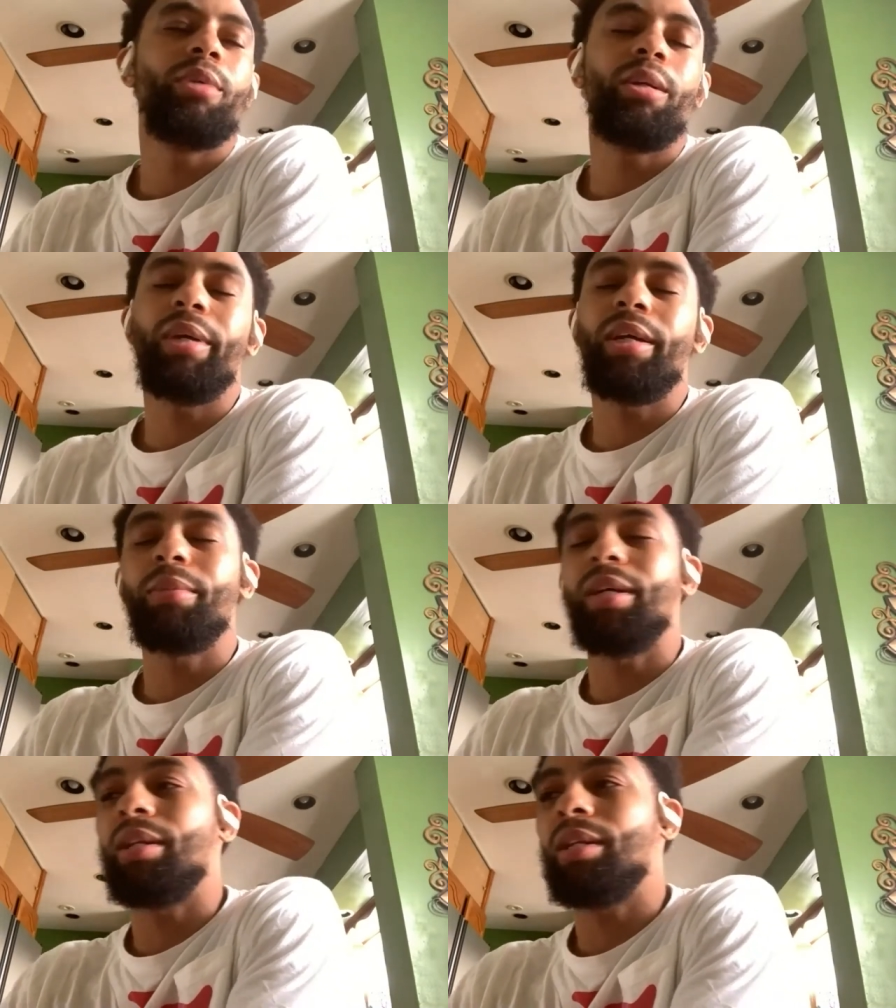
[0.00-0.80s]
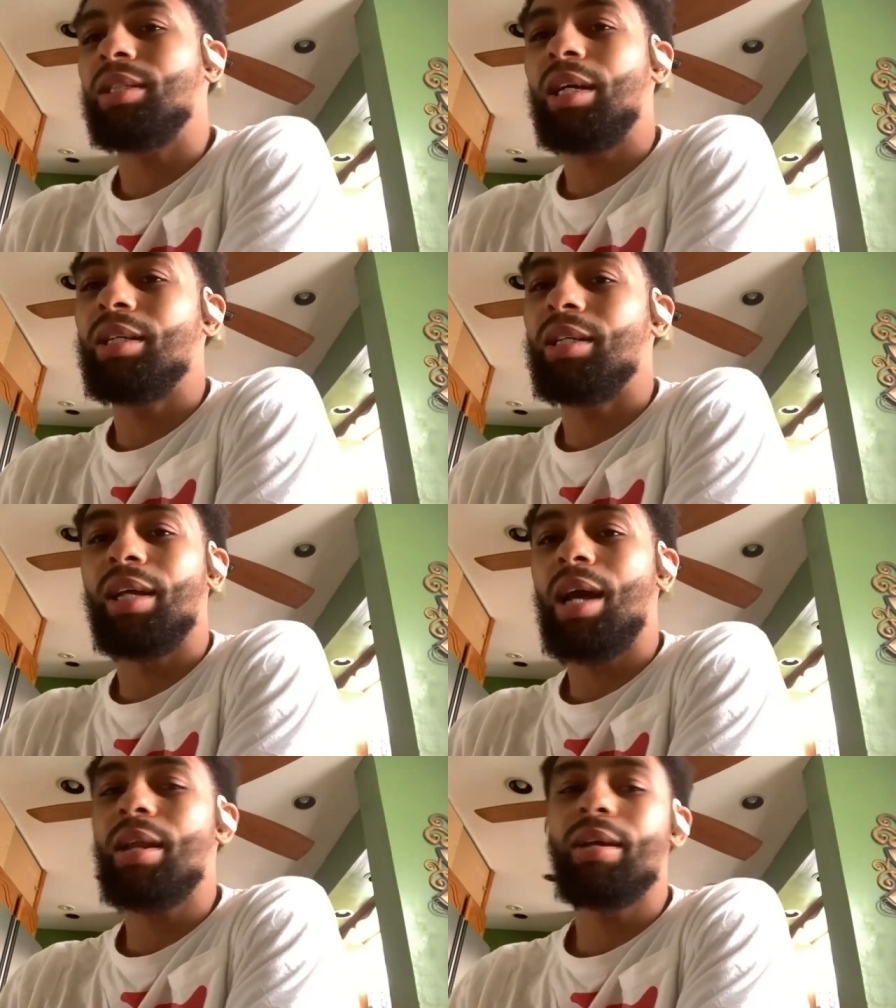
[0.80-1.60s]
But I'm like, man, listen, I need to
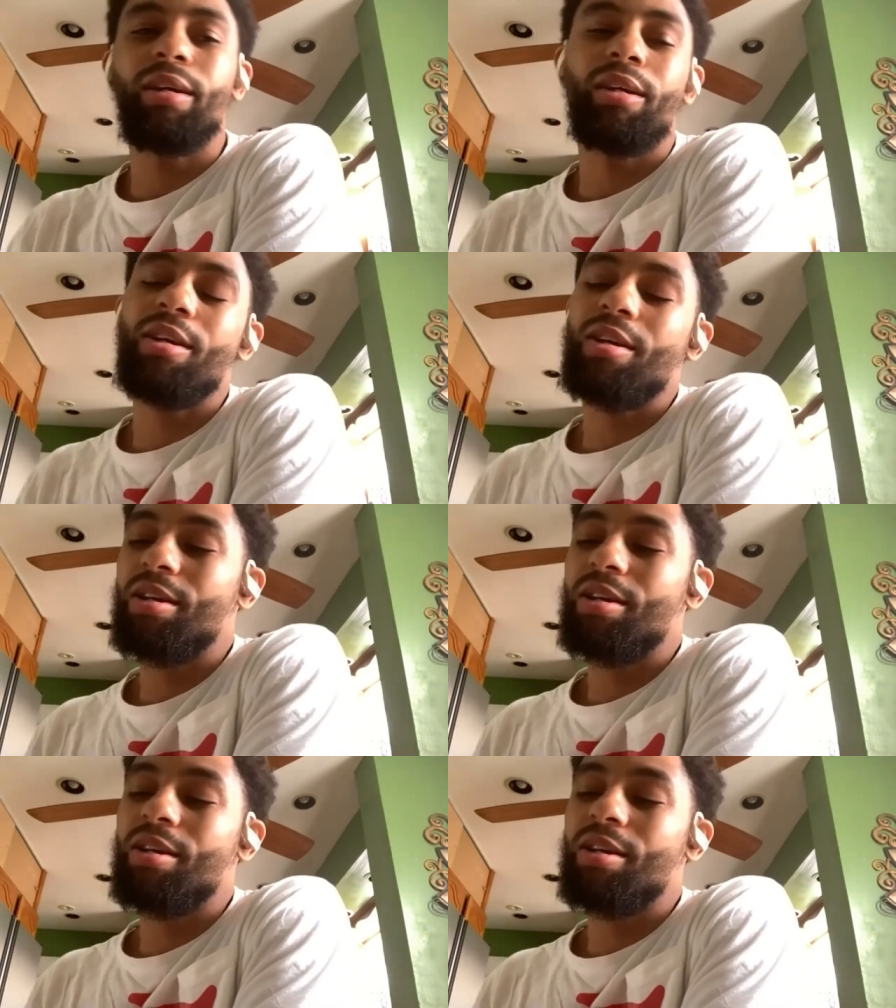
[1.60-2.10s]
get out of here.